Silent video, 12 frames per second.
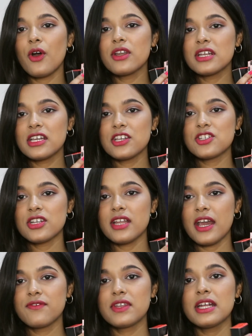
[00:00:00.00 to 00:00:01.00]
on each and
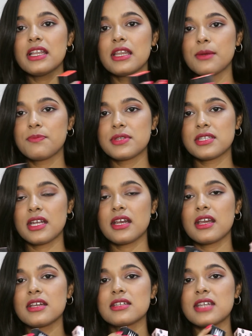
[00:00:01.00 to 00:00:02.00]
every
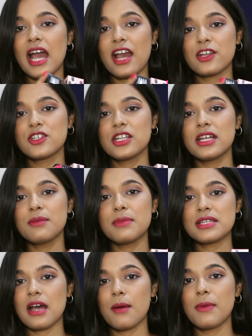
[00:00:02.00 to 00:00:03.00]
lipstick is actually
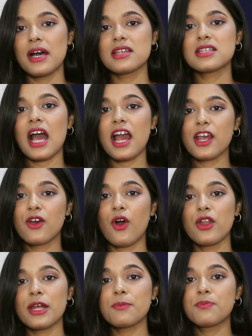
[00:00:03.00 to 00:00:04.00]
Masaba's
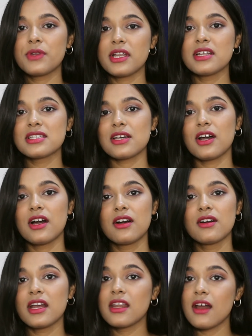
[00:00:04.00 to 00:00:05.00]
iconic prints
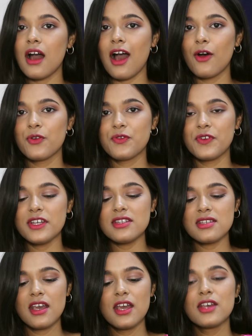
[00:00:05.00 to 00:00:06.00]
in our
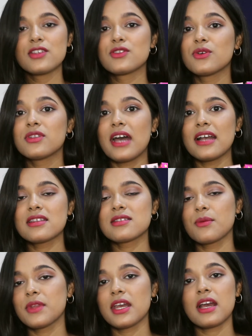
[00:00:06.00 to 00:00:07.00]
outfits. So that's
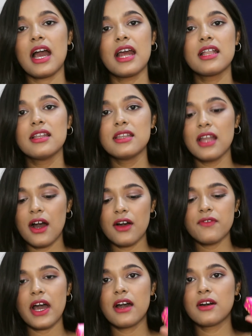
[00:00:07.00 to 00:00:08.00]
something I
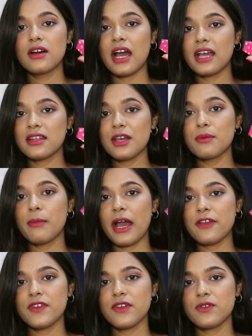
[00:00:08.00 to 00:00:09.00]
love. I think
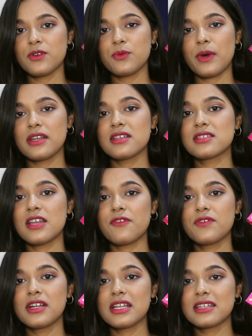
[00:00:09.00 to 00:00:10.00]
my favorite one is
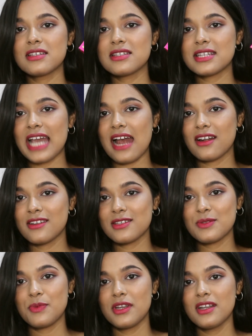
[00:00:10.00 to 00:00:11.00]
definitely this
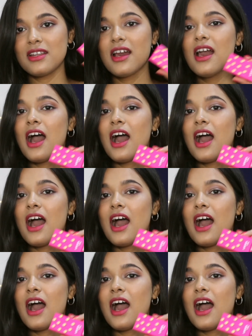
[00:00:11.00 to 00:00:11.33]
cactus print.